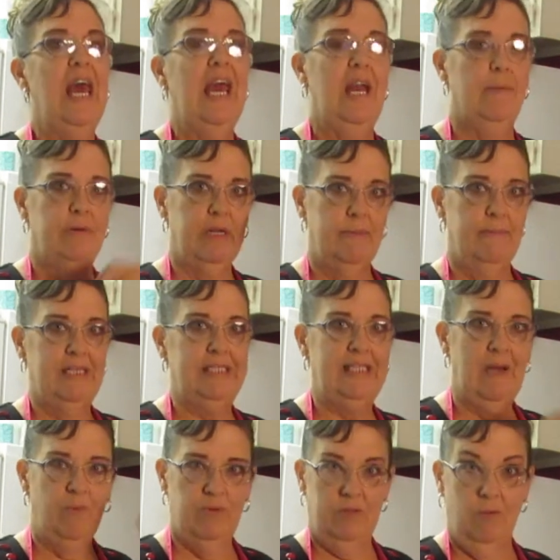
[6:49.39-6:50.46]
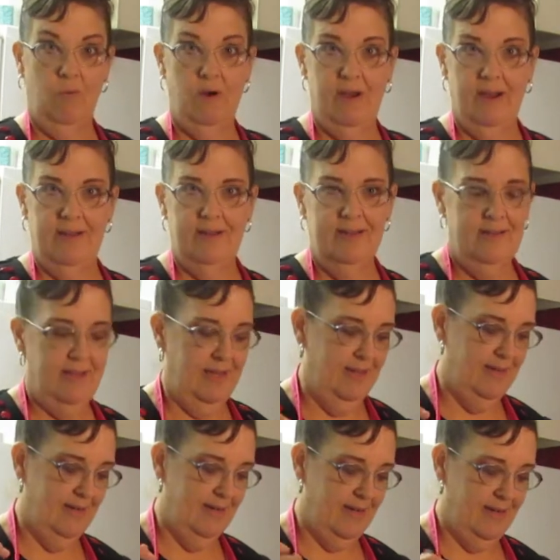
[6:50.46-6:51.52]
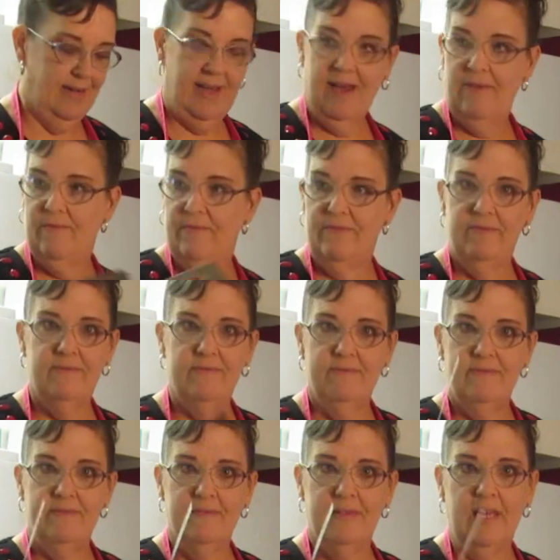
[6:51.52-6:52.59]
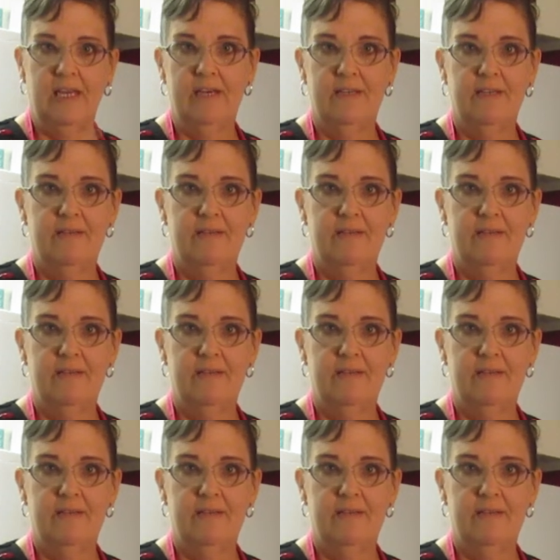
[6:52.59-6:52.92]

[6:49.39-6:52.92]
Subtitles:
and I'm going to mix that with the wine and have like